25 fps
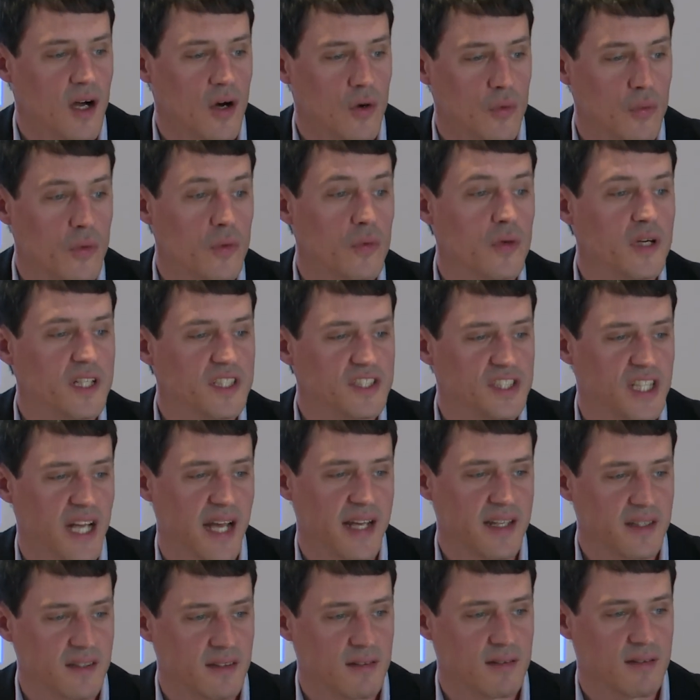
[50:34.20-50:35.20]
we
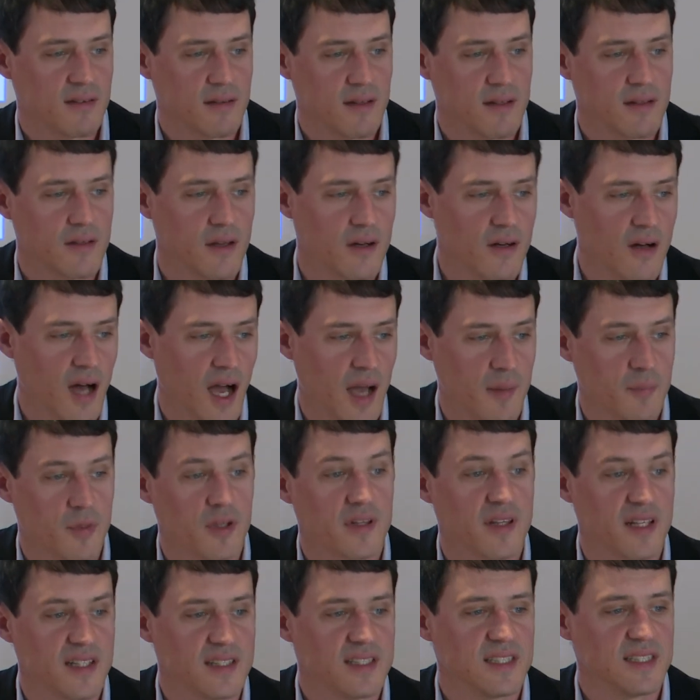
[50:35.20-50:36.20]
reject the
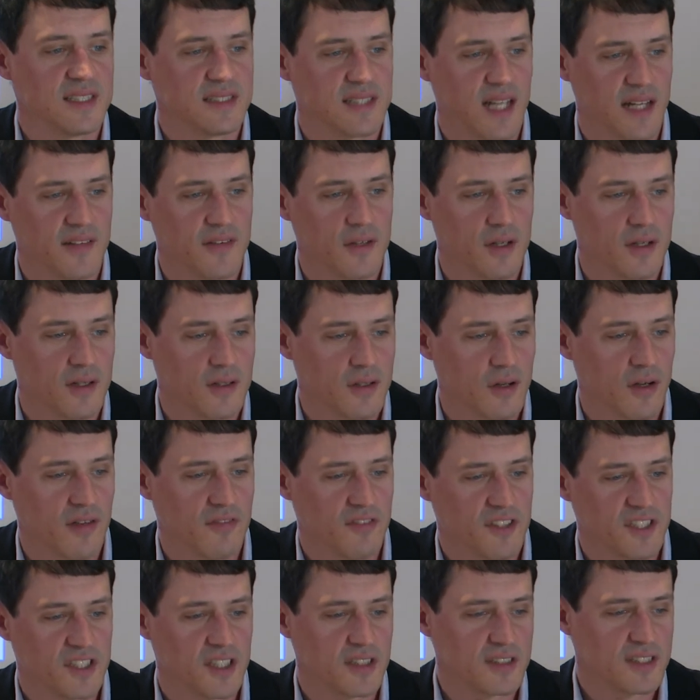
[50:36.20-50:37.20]
hypothesis that the
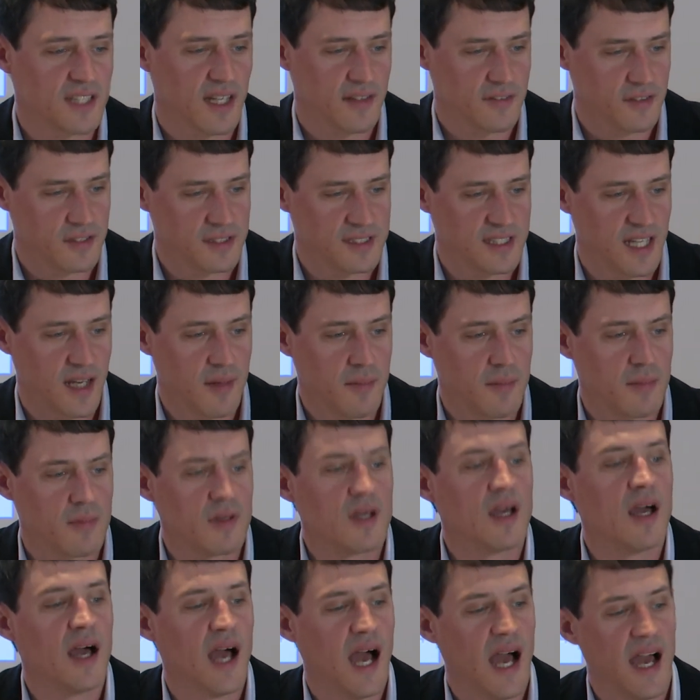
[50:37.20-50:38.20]
coefficients are the same.
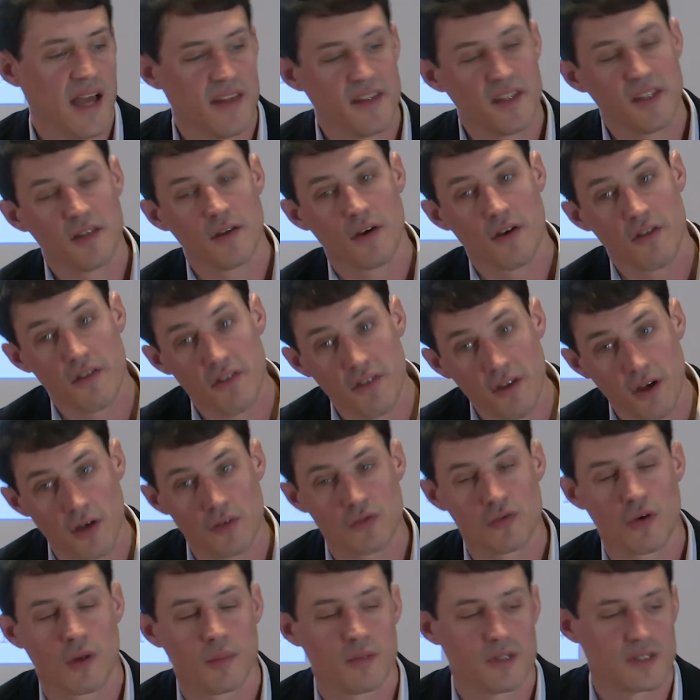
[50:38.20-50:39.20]
And in a
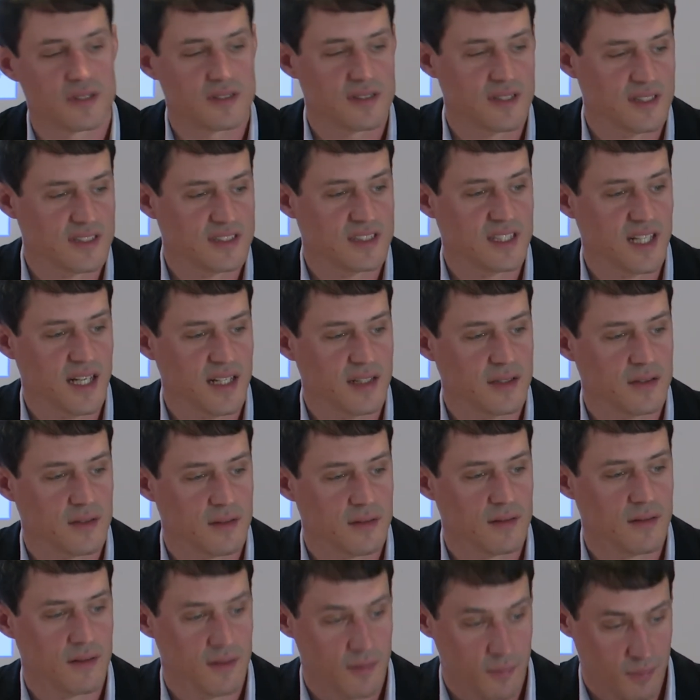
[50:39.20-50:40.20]
third robustness check,
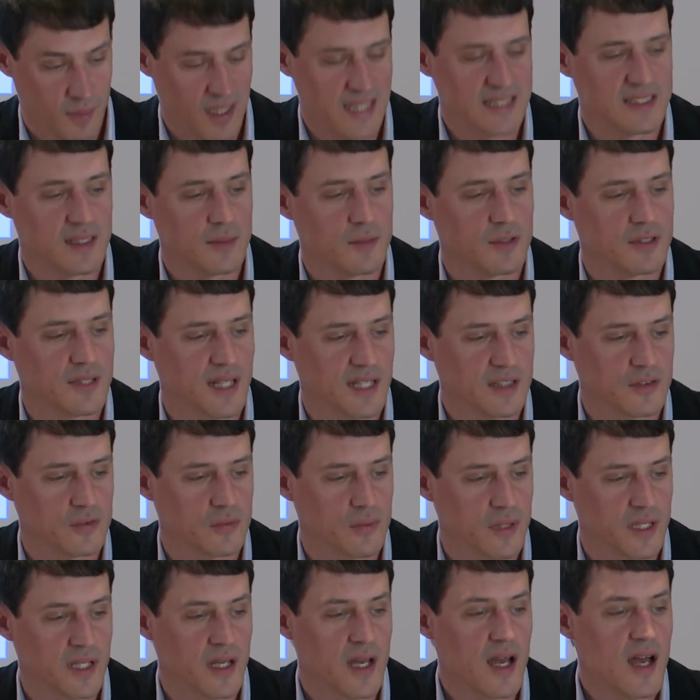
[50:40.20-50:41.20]
placebo test,
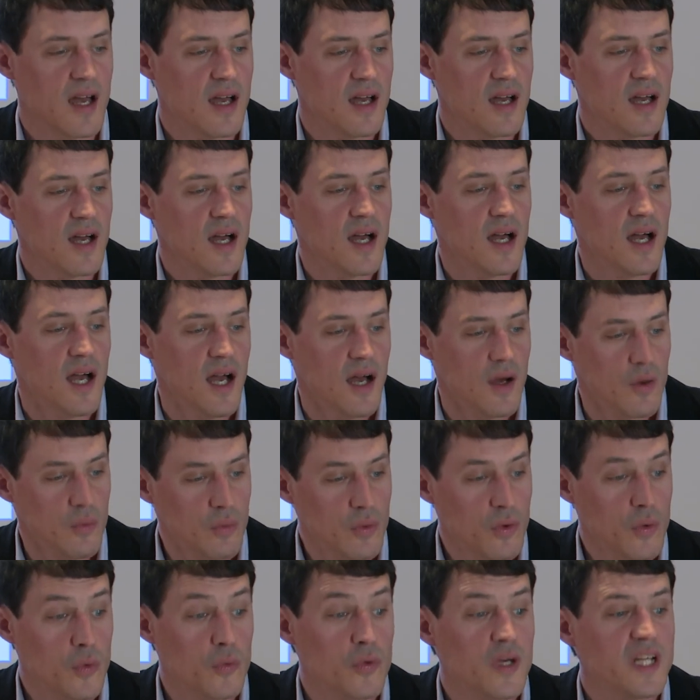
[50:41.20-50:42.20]
we
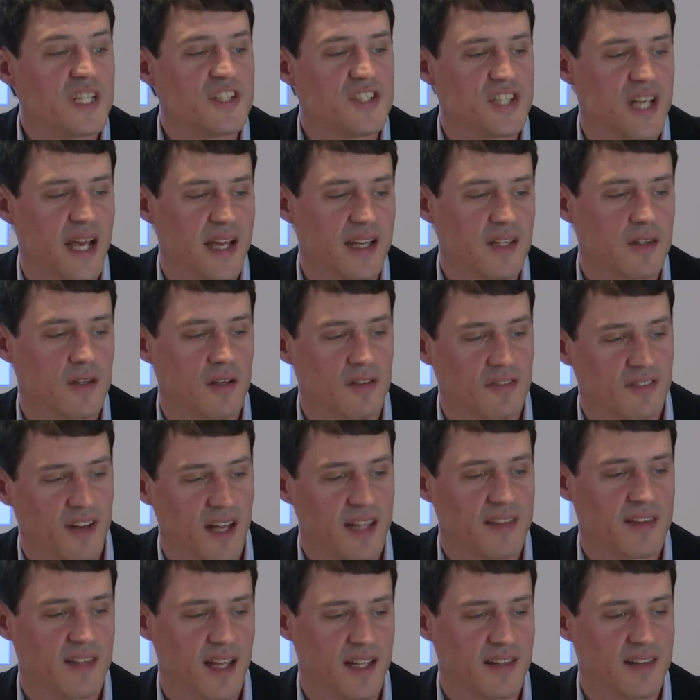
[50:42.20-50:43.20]
reject the
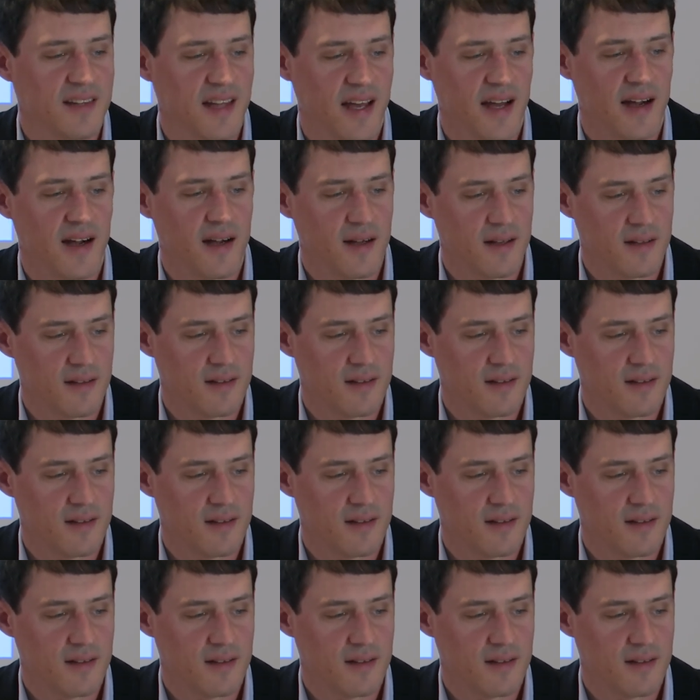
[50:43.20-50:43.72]
fact that the